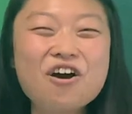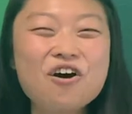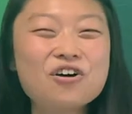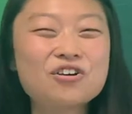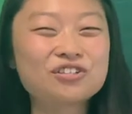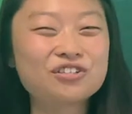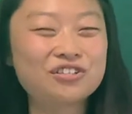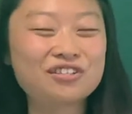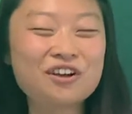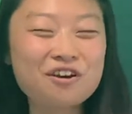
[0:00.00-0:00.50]

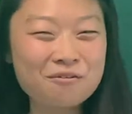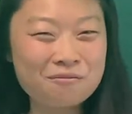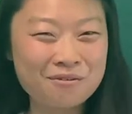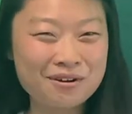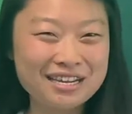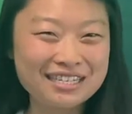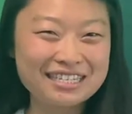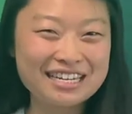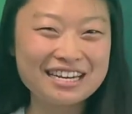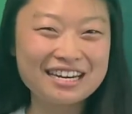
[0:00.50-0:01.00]
So
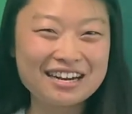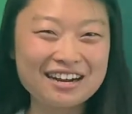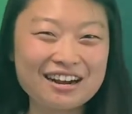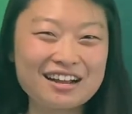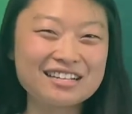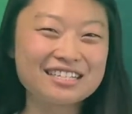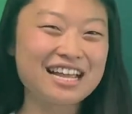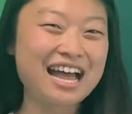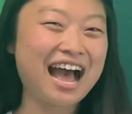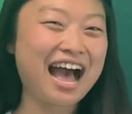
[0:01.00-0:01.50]
boys and
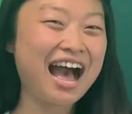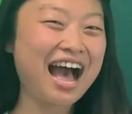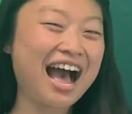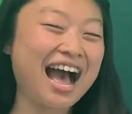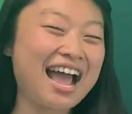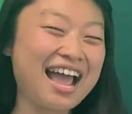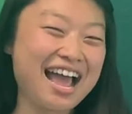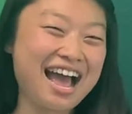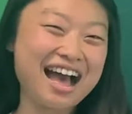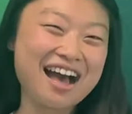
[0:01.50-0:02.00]
girls,
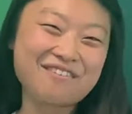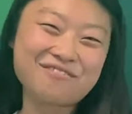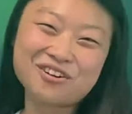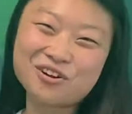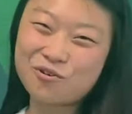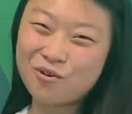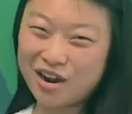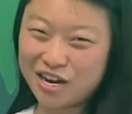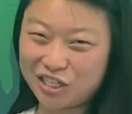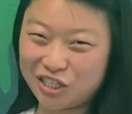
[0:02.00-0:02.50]
I have a
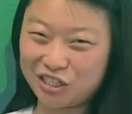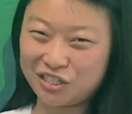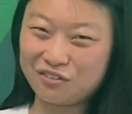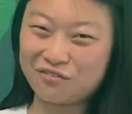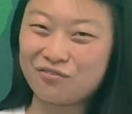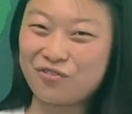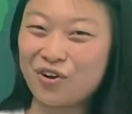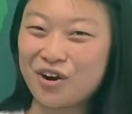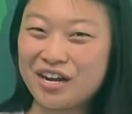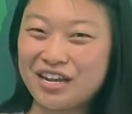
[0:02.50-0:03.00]
question
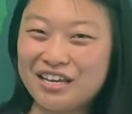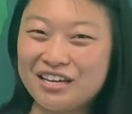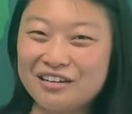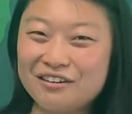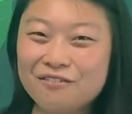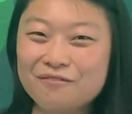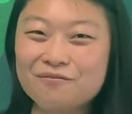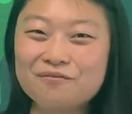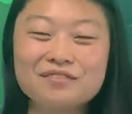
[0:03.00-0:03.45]
for you.